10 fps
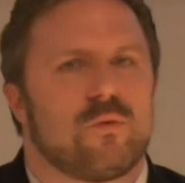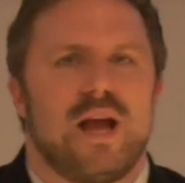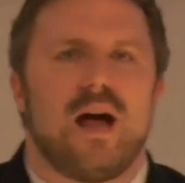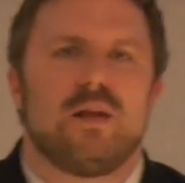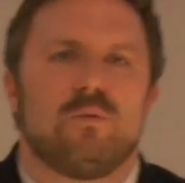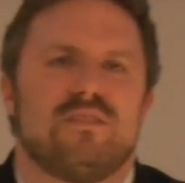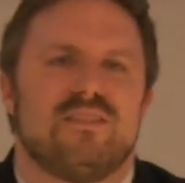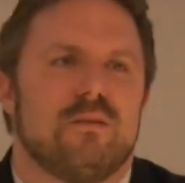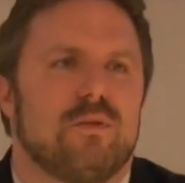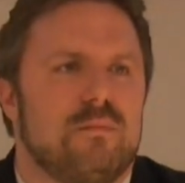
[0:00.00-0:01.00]
reality will
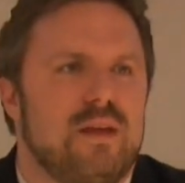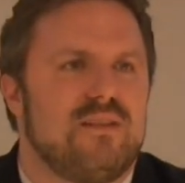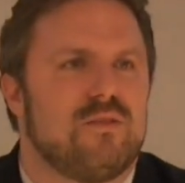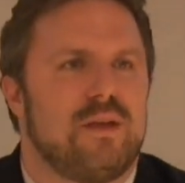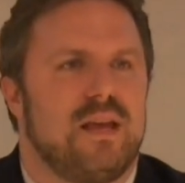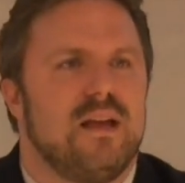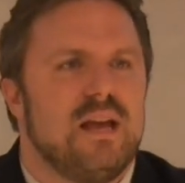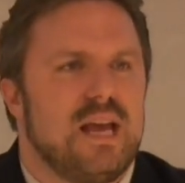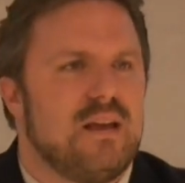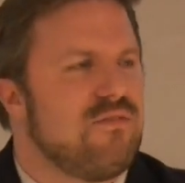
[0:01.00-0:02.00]
discipline me to be
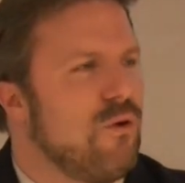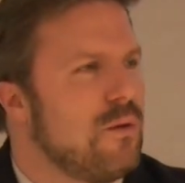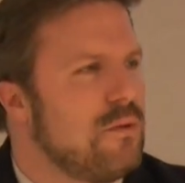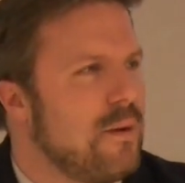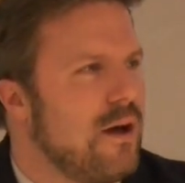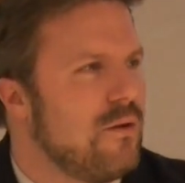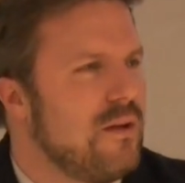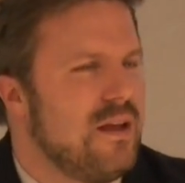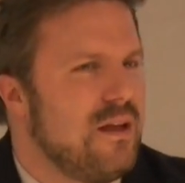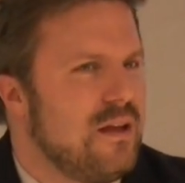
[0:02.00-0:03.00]
informed about,
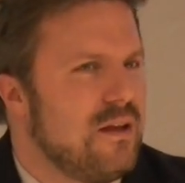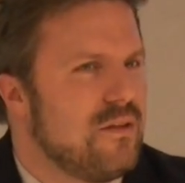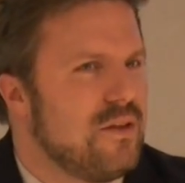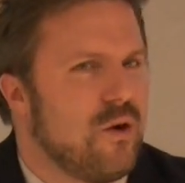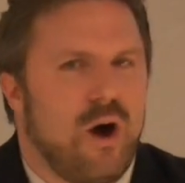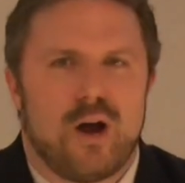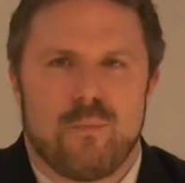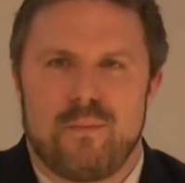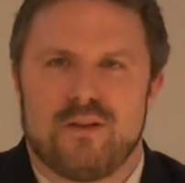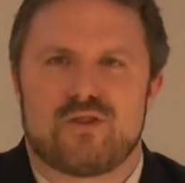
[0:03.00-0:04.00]

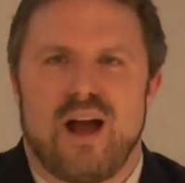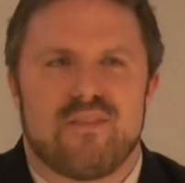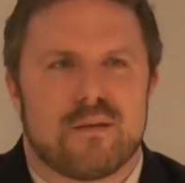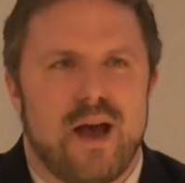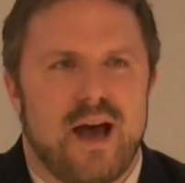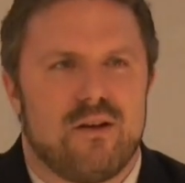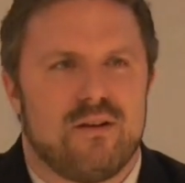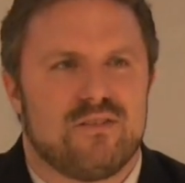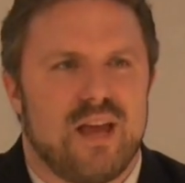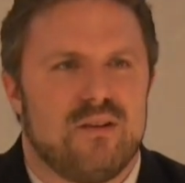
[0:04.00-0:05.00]
automobile traffic
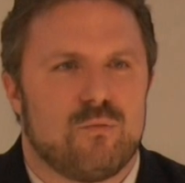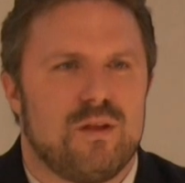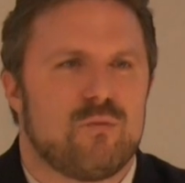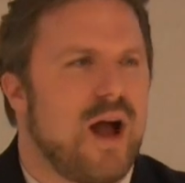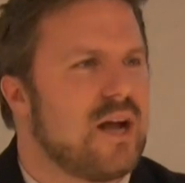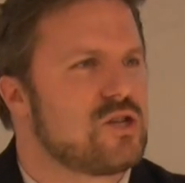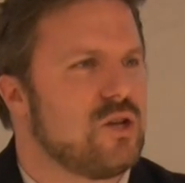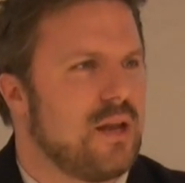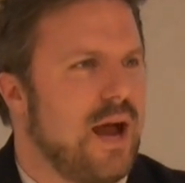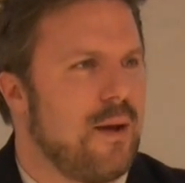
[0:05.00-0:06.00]
patterns and be
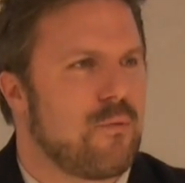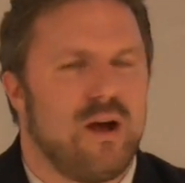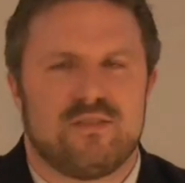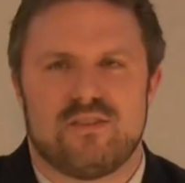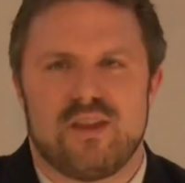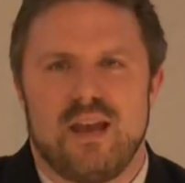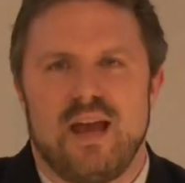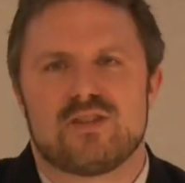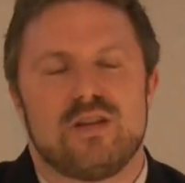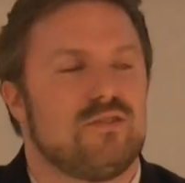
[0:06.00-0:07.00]
rational in how I process that. And I
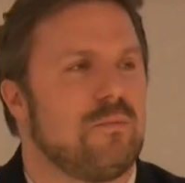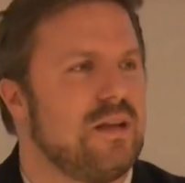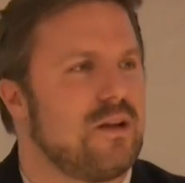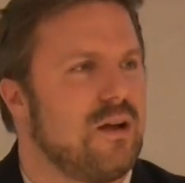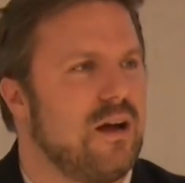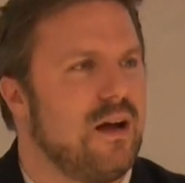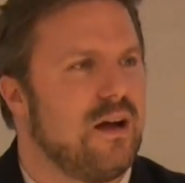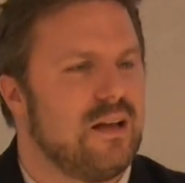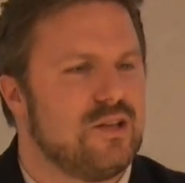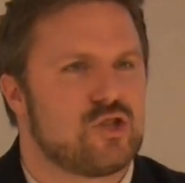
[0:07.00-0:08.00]
actually used to be
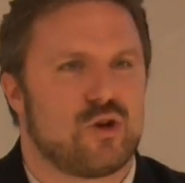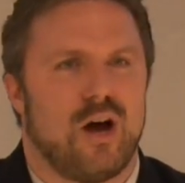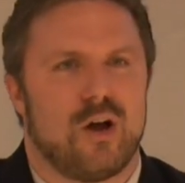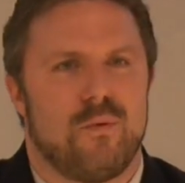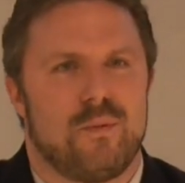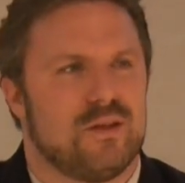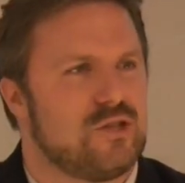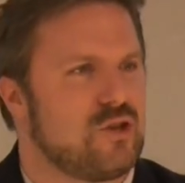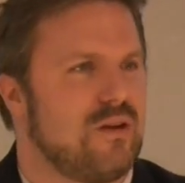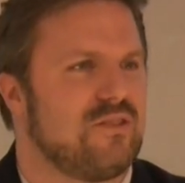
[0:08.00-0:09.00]
an automobile
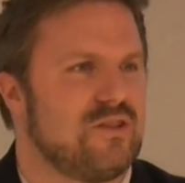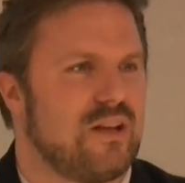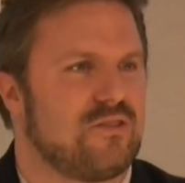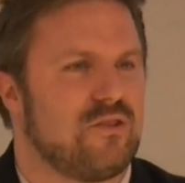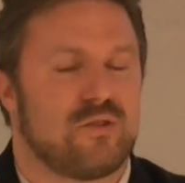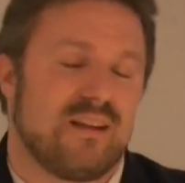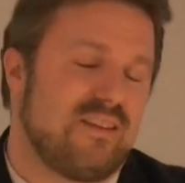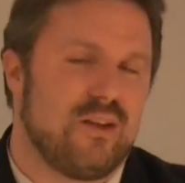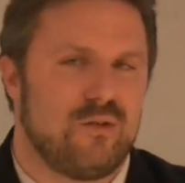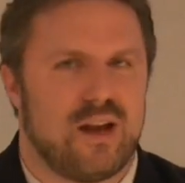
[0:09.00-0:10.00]
insurance adjuster, so I can
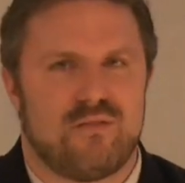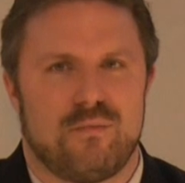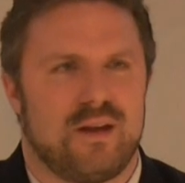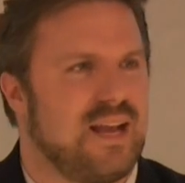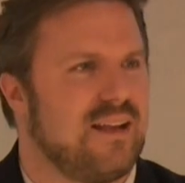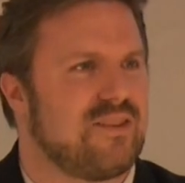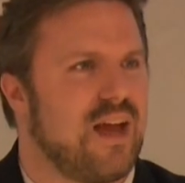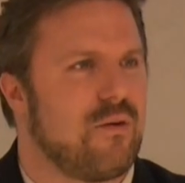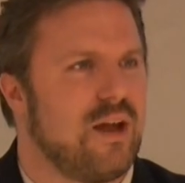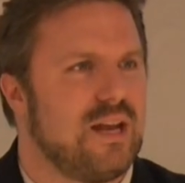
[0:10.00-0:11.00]
tell you not everybody gets
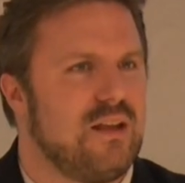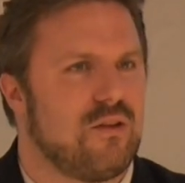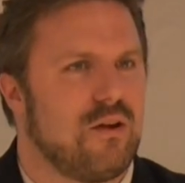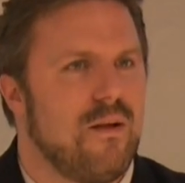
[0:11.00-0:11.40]
that right either.